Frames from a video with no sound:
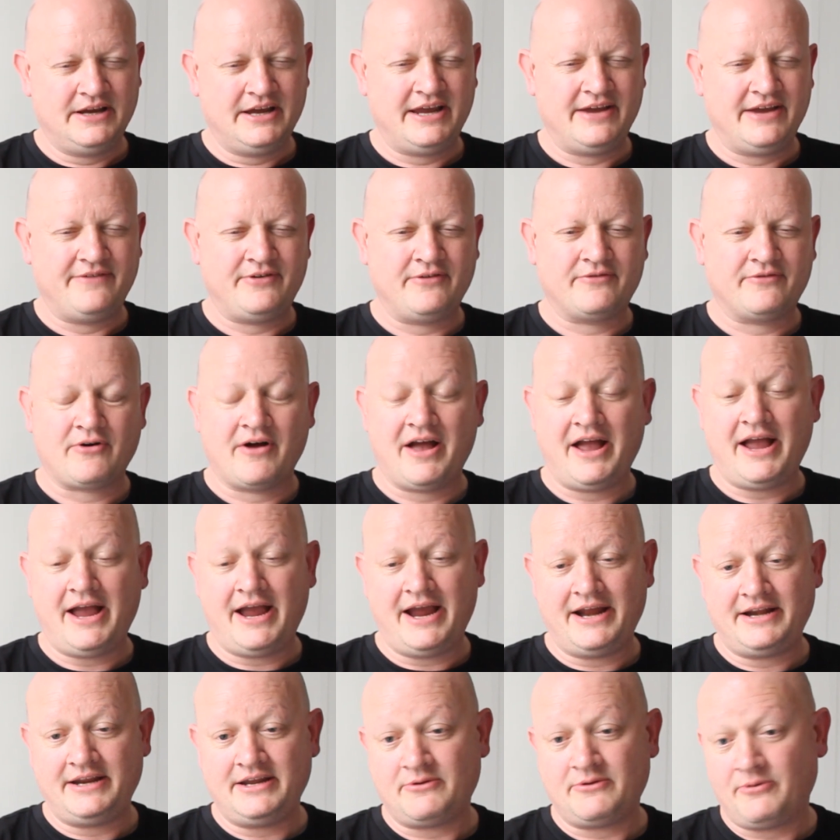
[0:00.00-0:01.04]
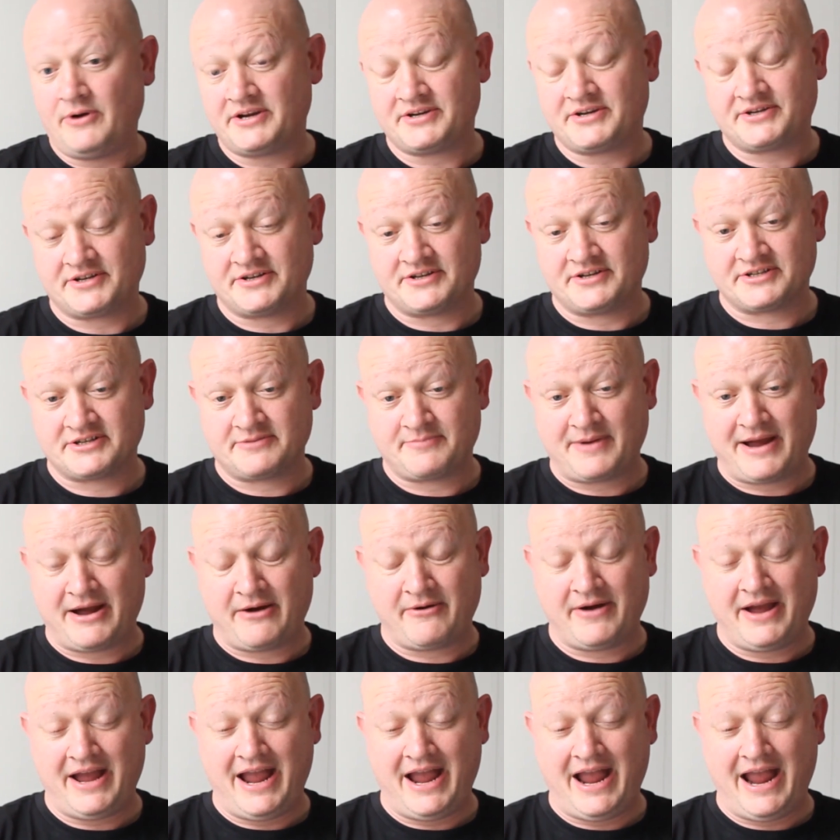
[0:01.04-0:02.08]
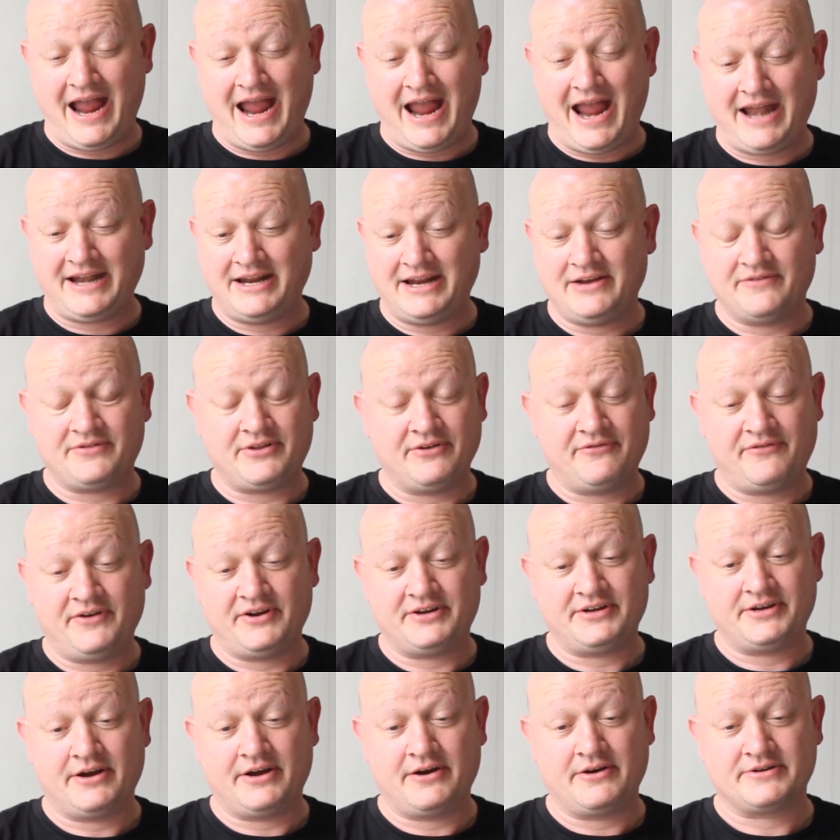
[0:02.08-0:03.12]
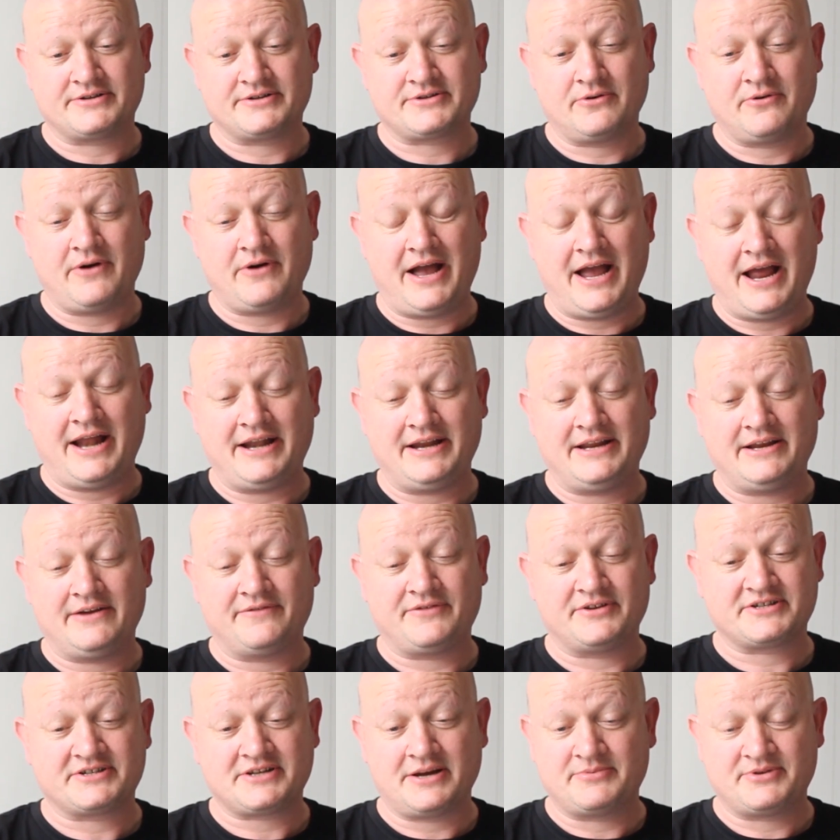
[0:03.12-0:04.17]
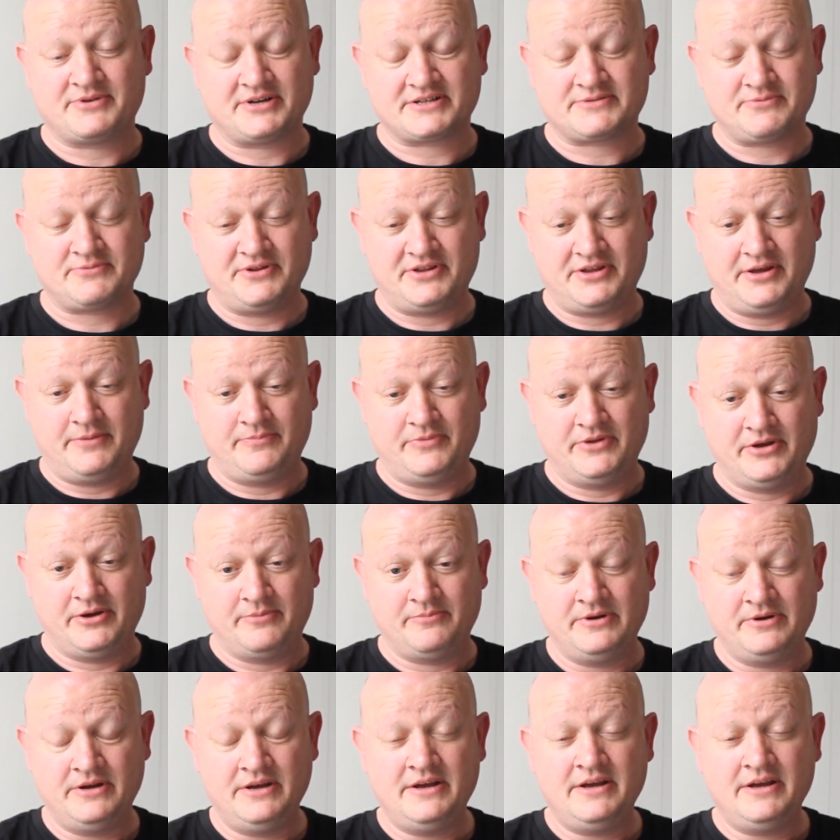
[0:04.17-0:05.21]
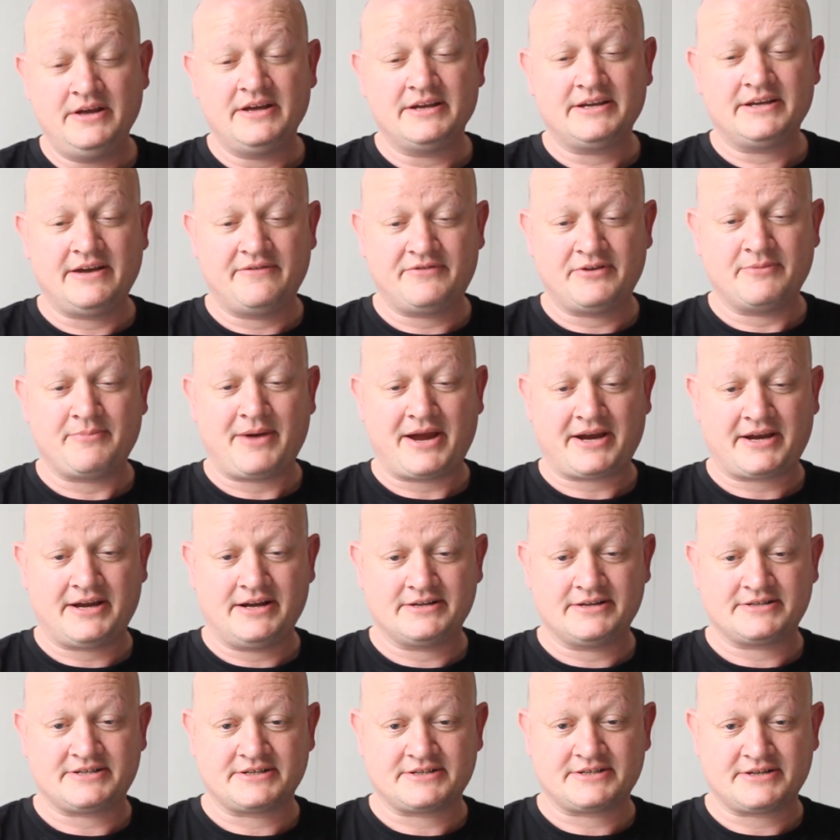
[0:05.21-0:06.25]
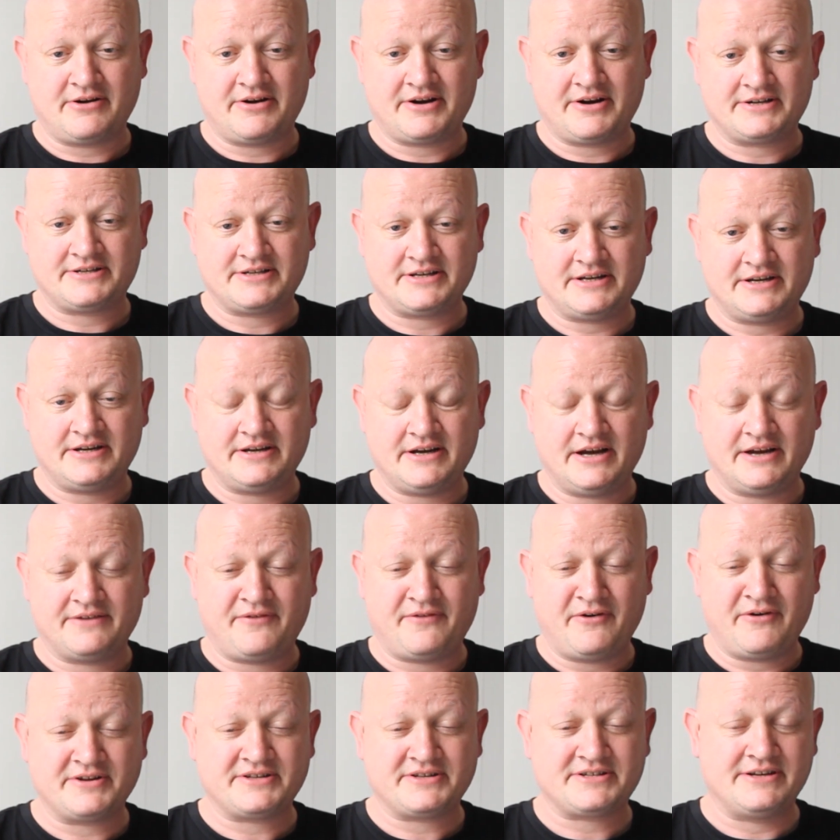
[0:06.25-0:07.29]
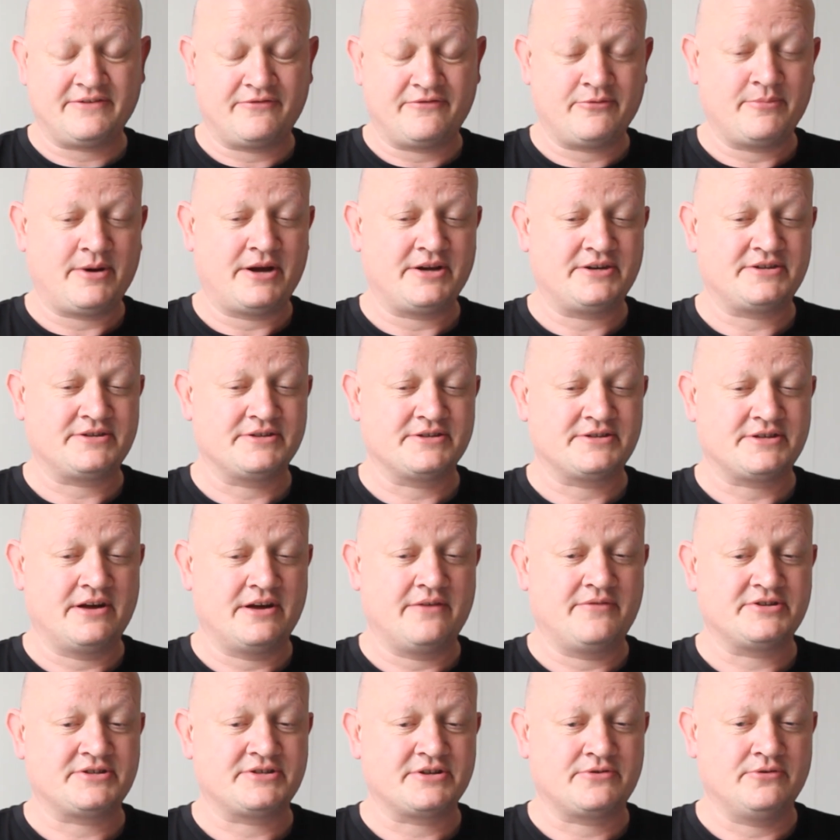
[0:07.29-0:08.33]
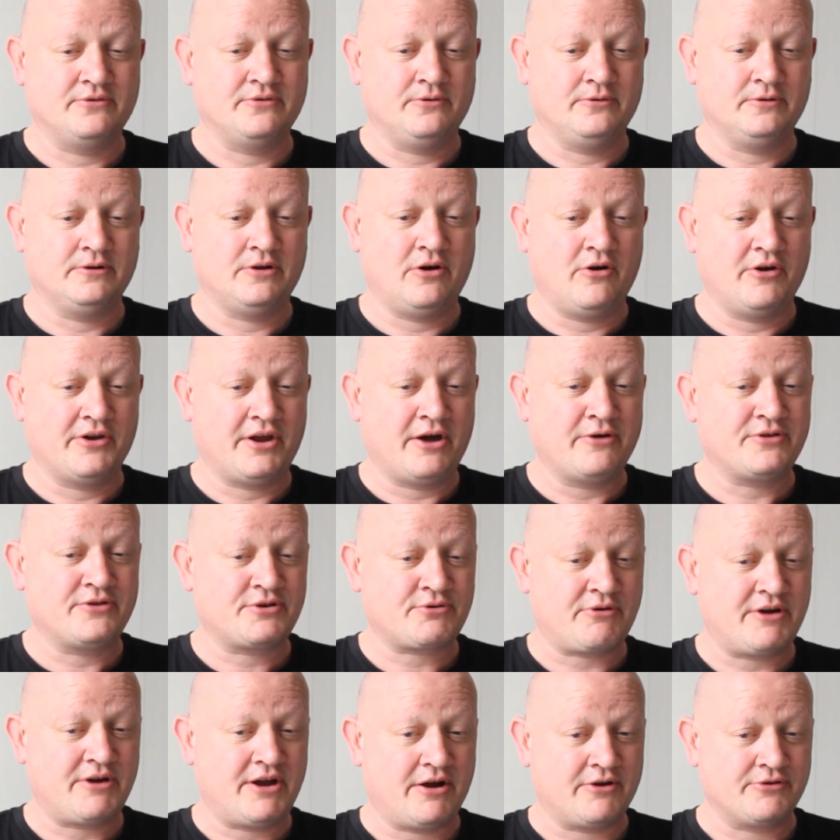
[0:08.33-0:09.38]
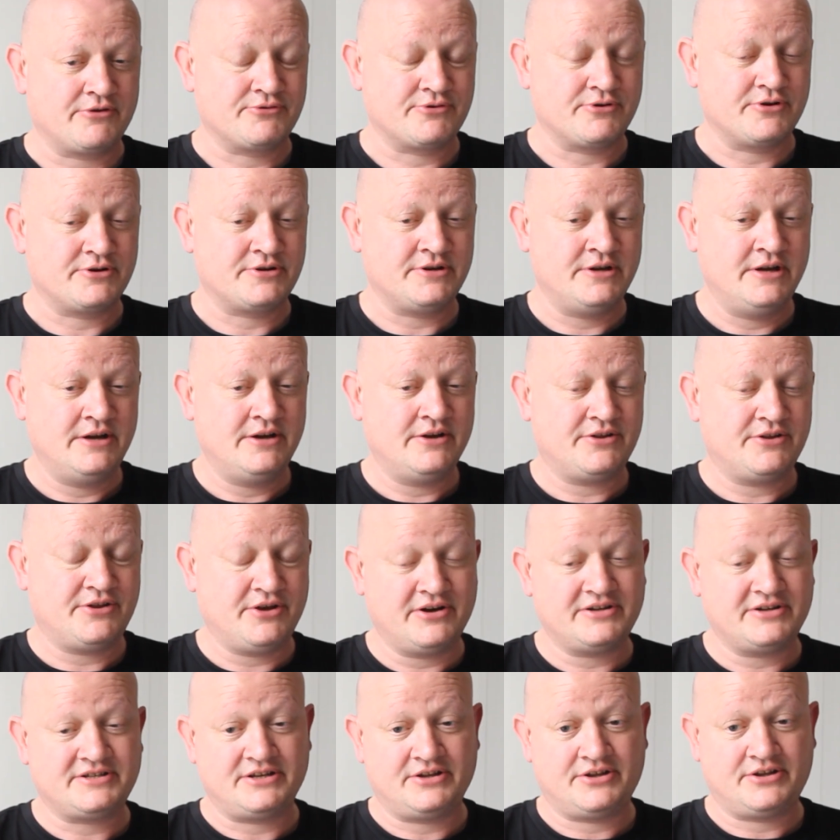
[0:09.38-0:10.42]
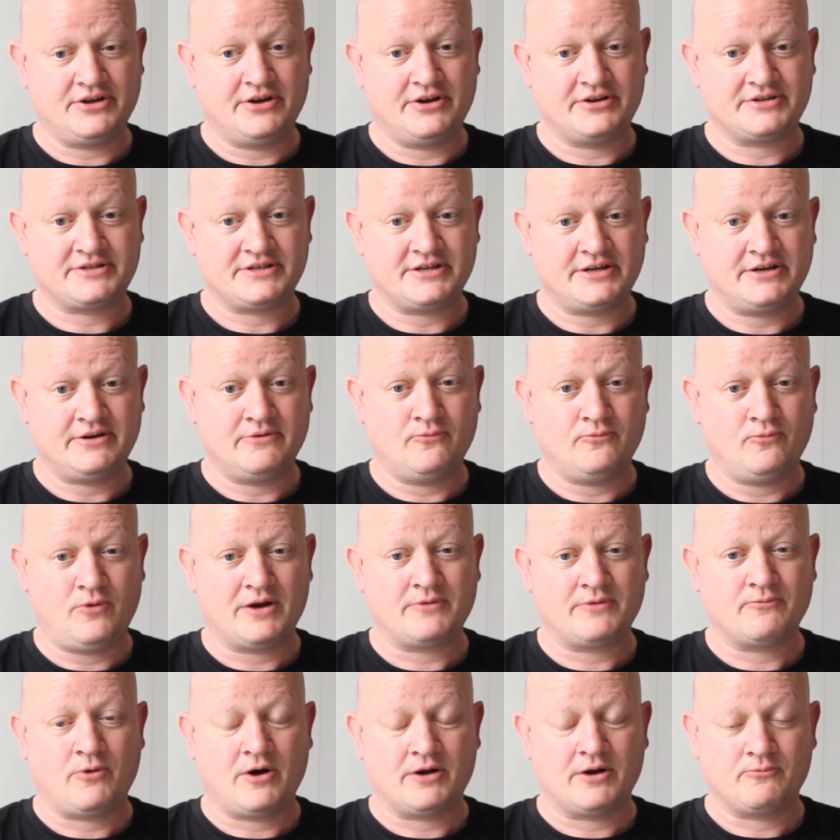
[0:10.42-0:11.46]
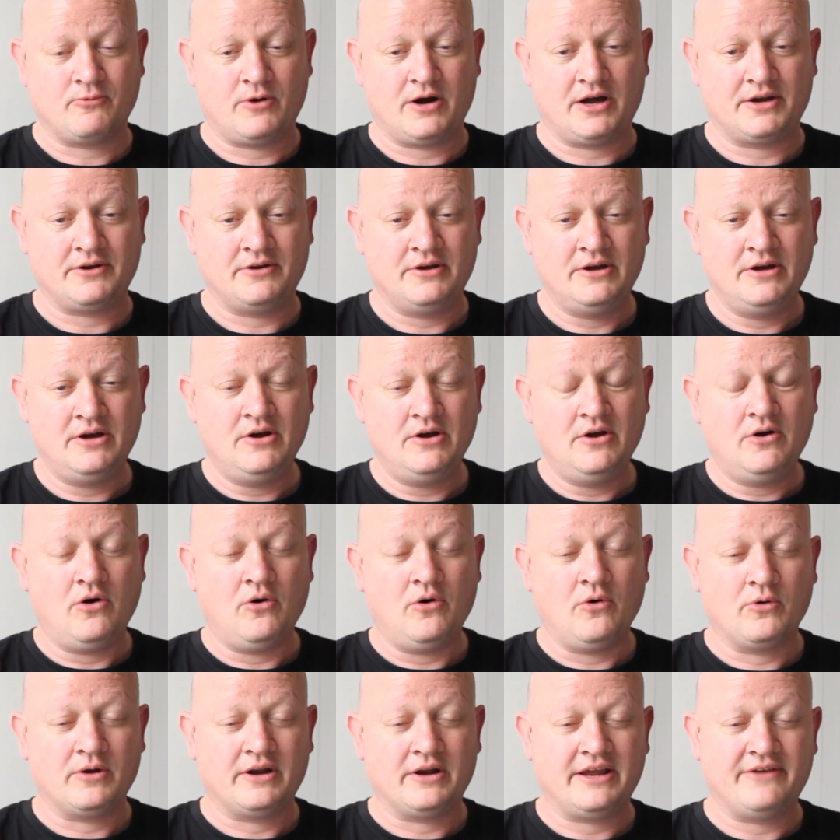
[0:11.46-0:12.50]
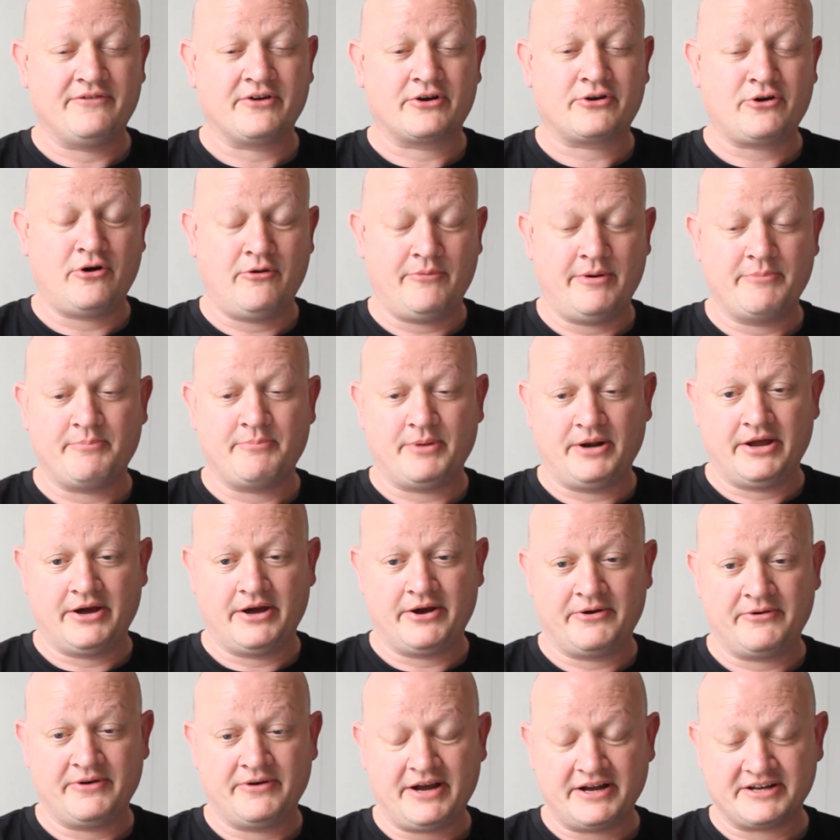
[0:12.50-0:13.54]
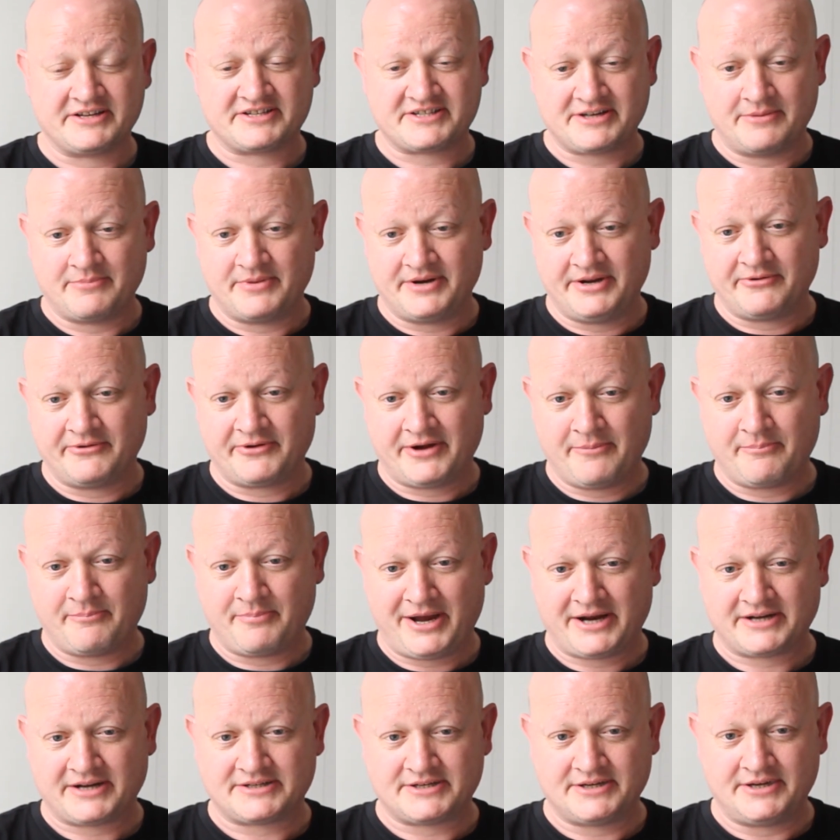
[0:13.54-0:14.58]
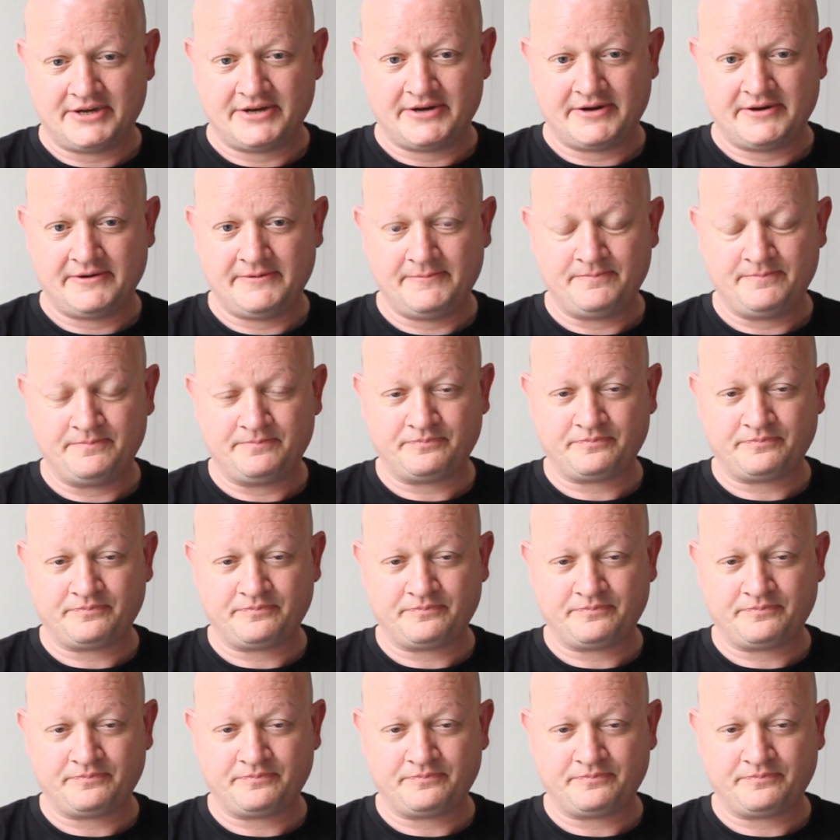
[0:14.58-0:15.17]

If you've got any questions about any of the videos or any of the subjects within them, give the Macular Society Advice and Information Service a call on 0300 30 30 111 or leave a comment below and somebody will get back to you.